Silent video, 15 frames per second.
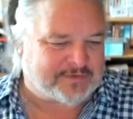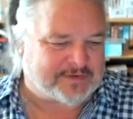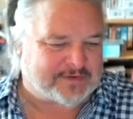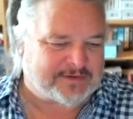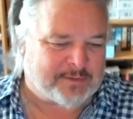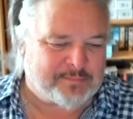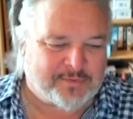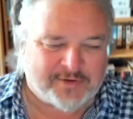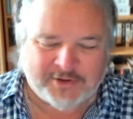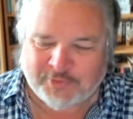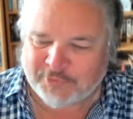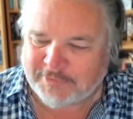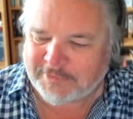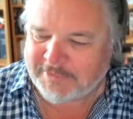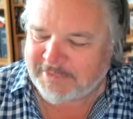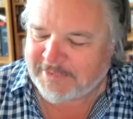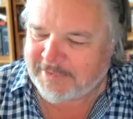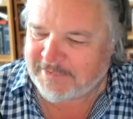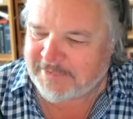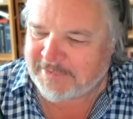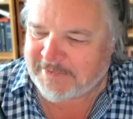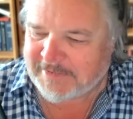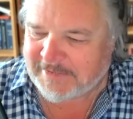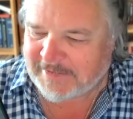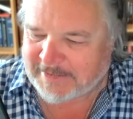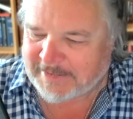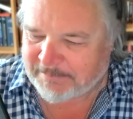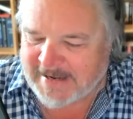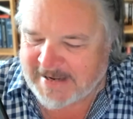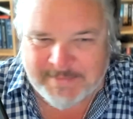It's like putting on like
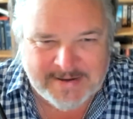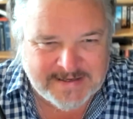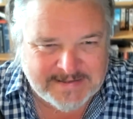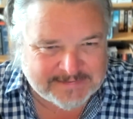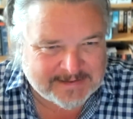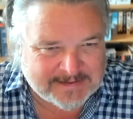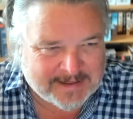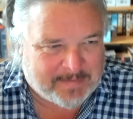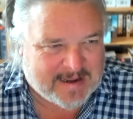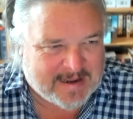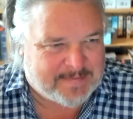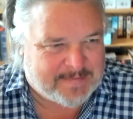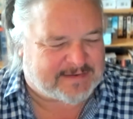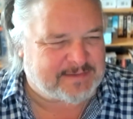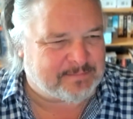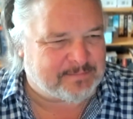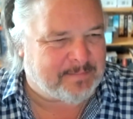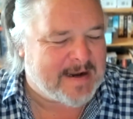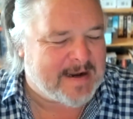some